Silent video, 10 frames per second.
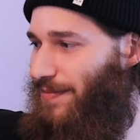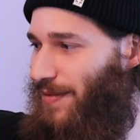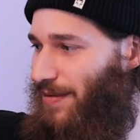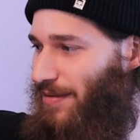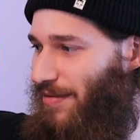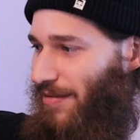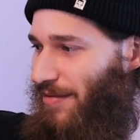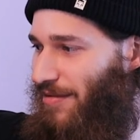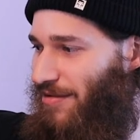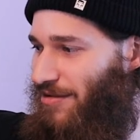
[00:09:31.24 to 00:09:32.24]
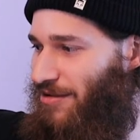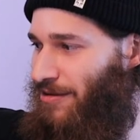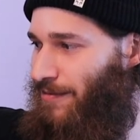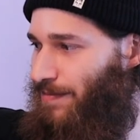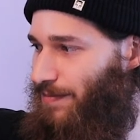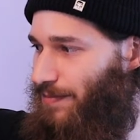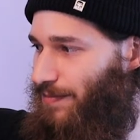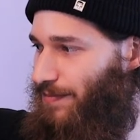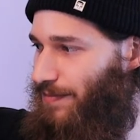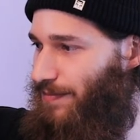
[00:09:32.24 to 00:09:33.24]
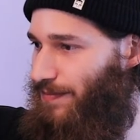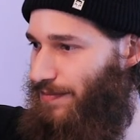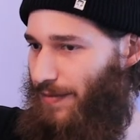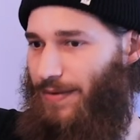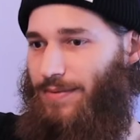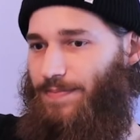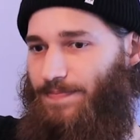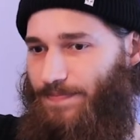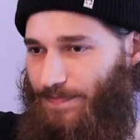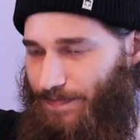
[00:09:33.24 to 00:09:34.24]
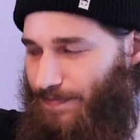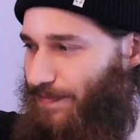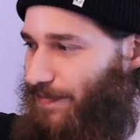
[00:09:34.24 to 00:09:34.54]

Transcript: (not speaking)